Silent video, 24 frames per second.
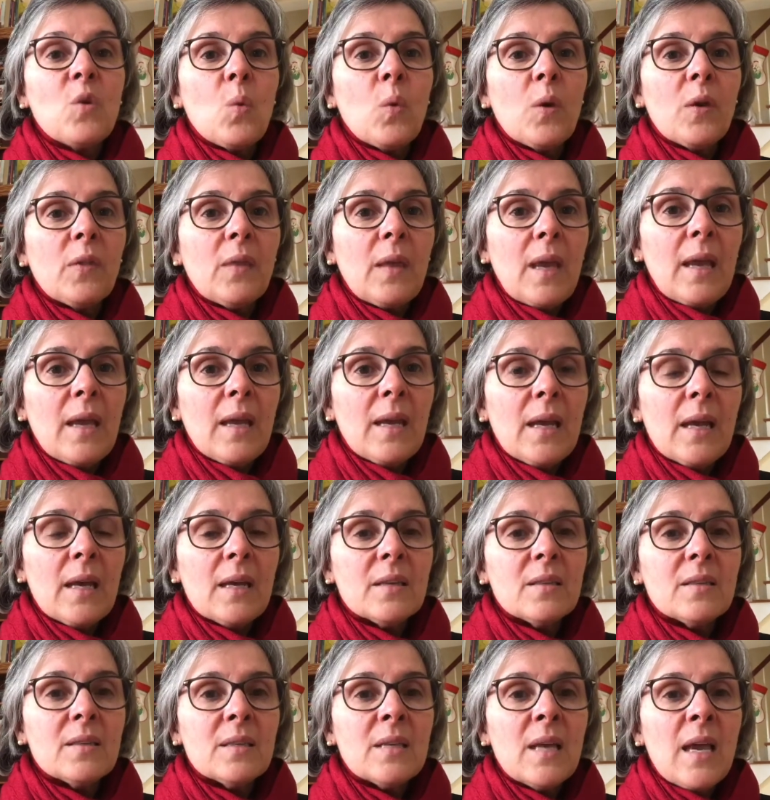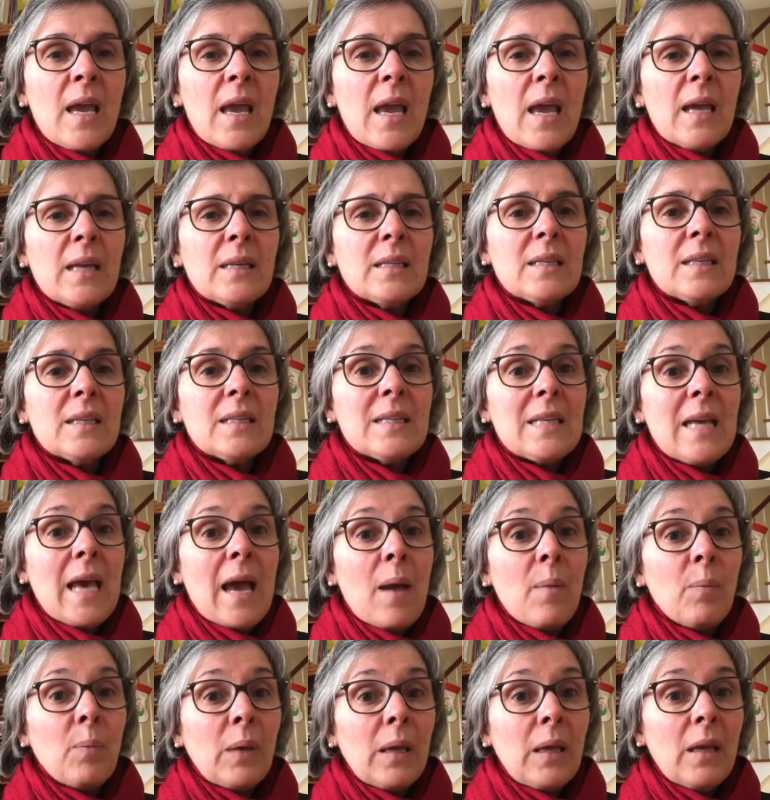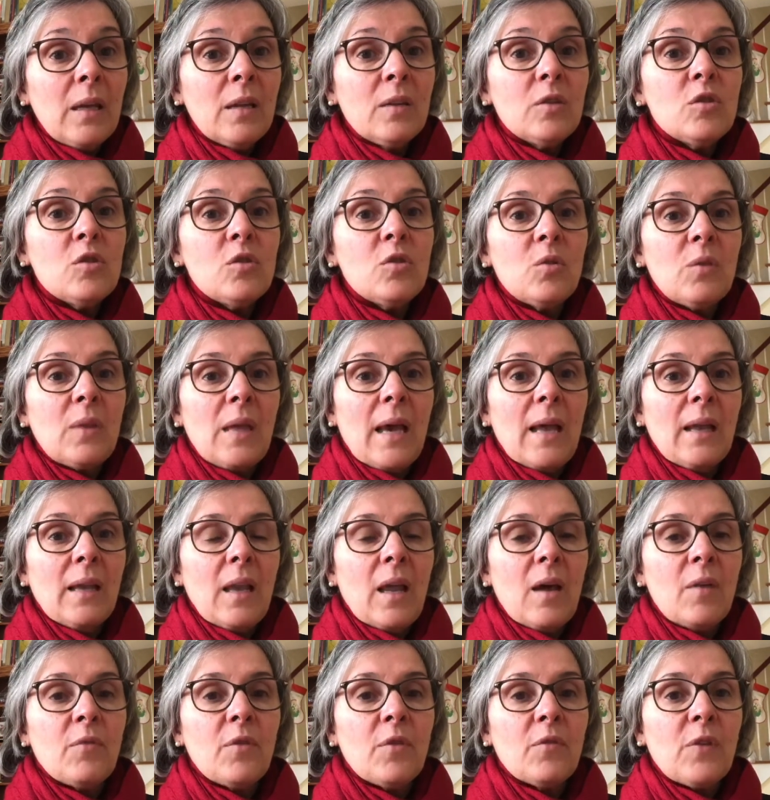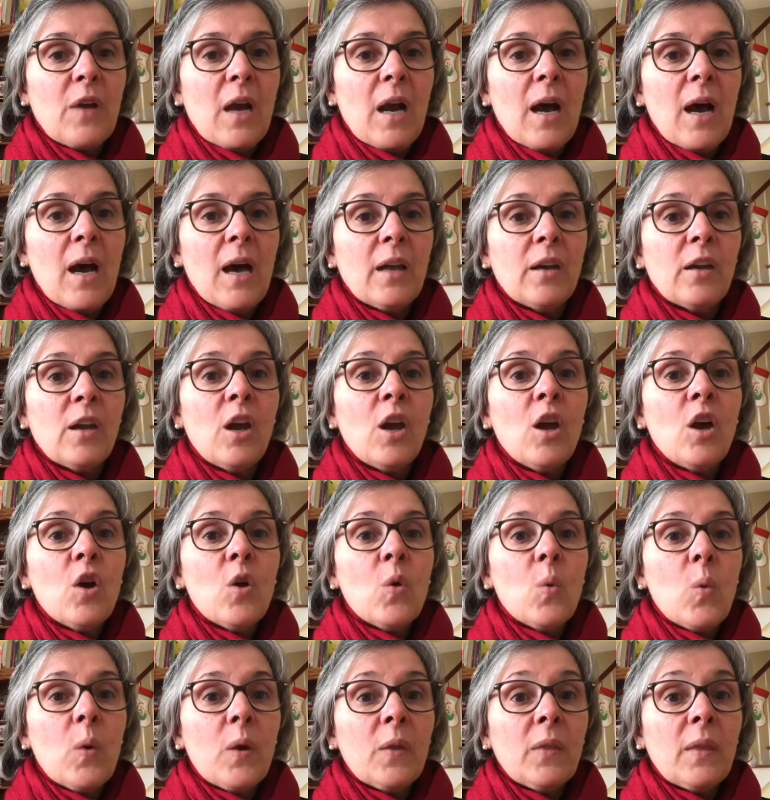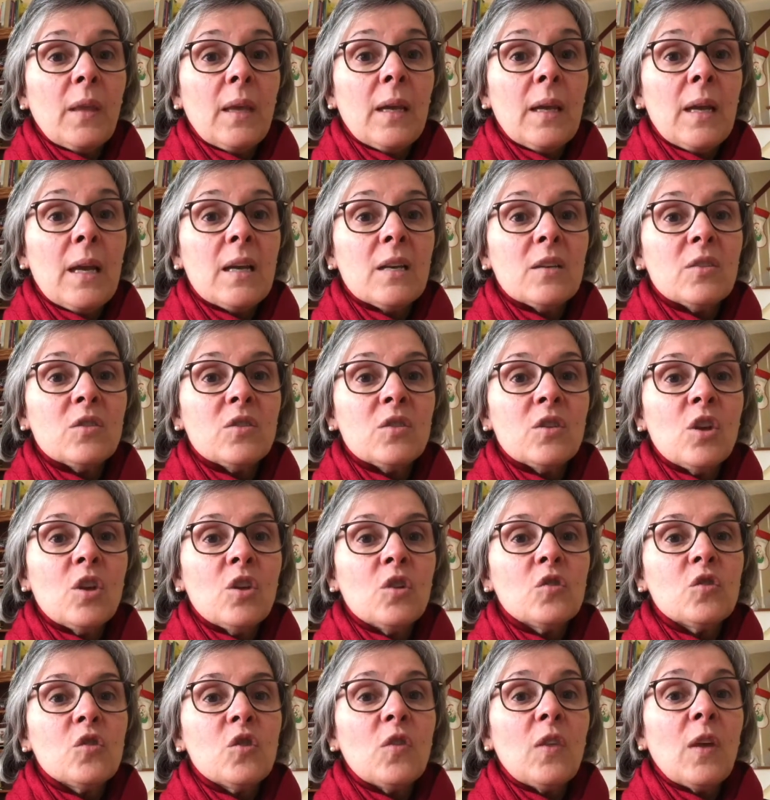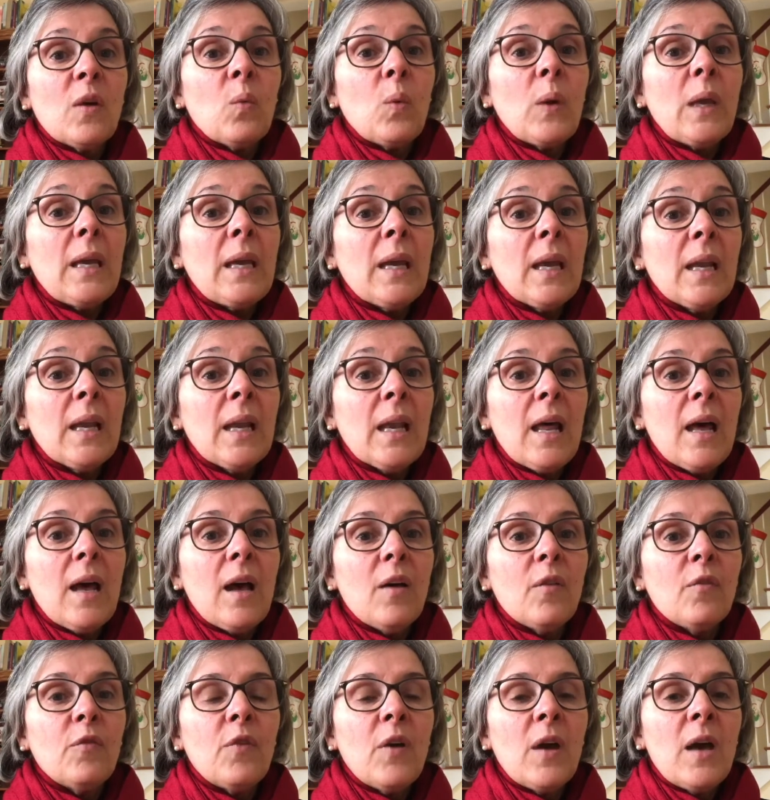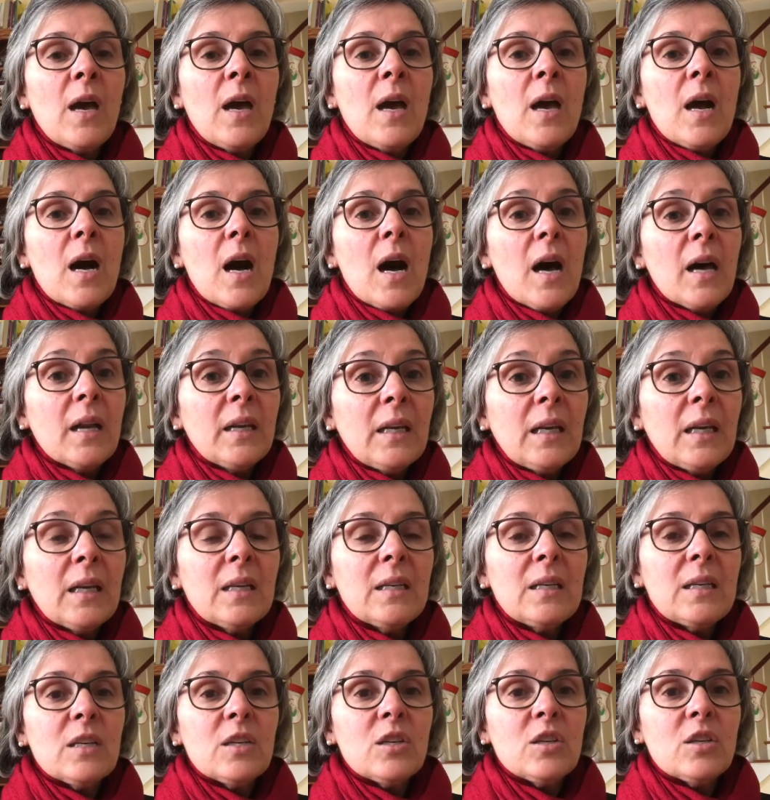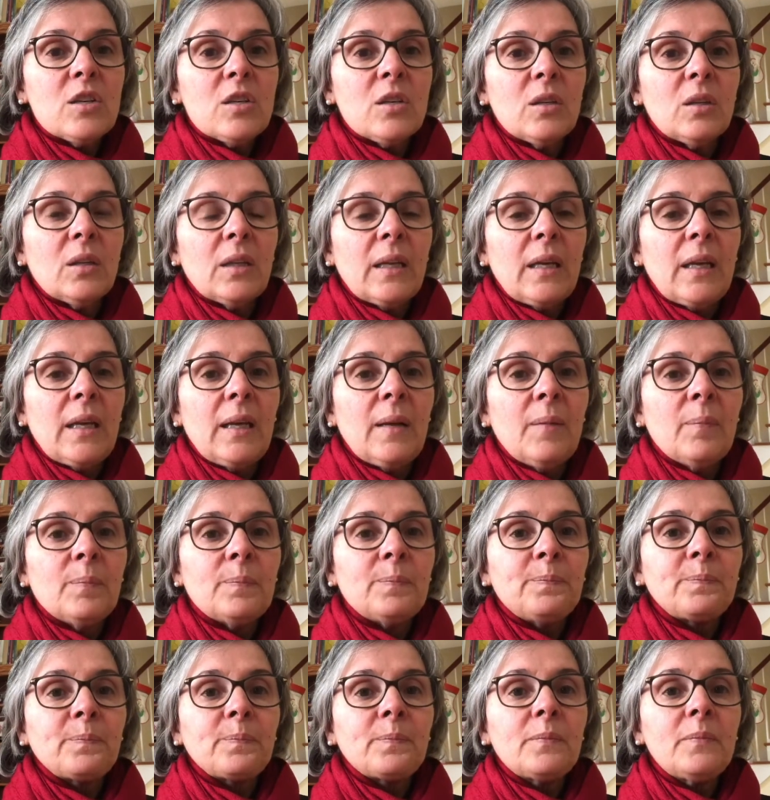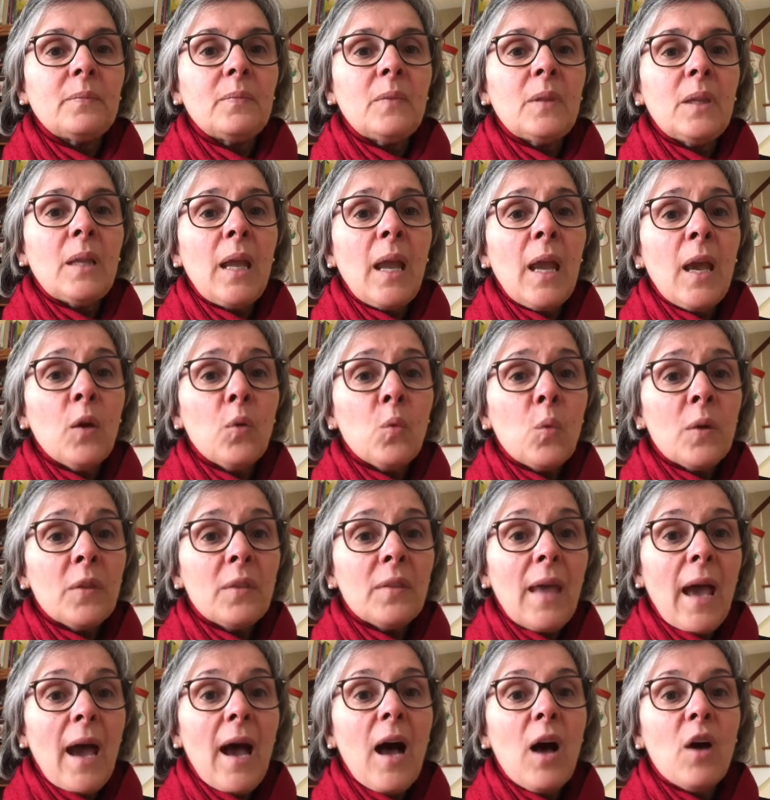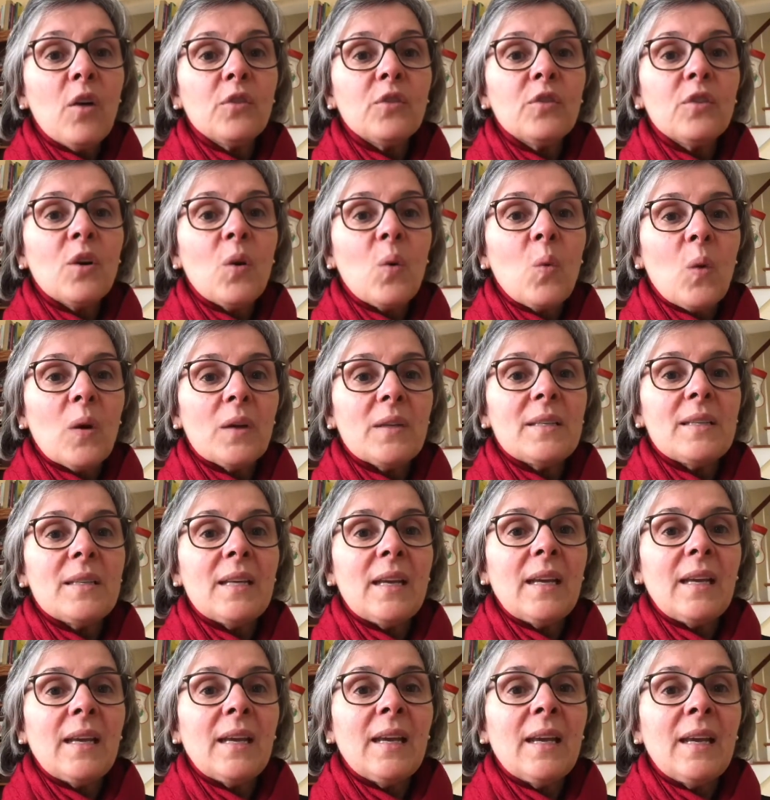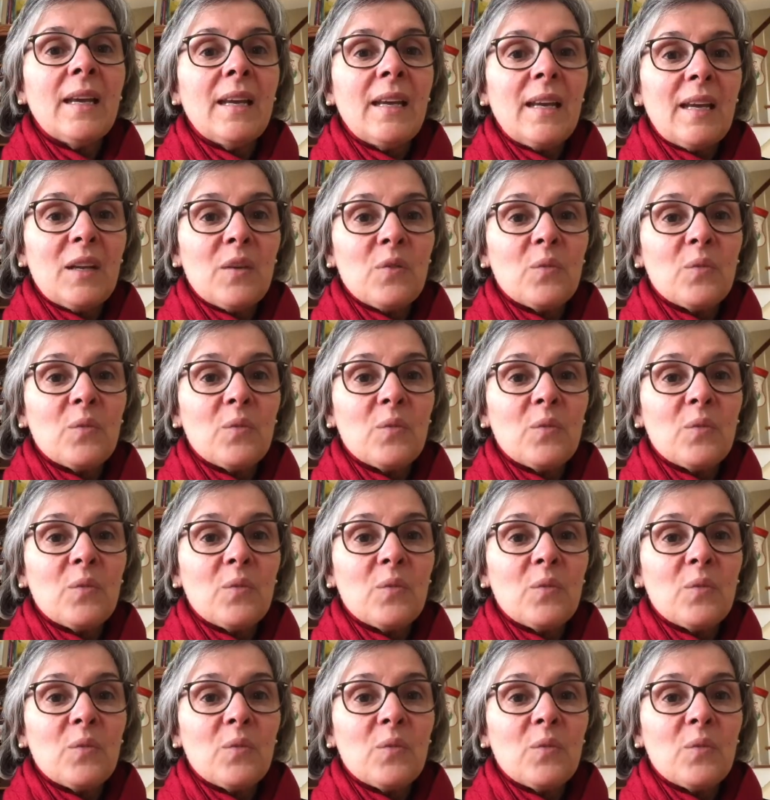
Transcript: within us and to tap into that love of God within us so that we can love unconditionally and without wanting in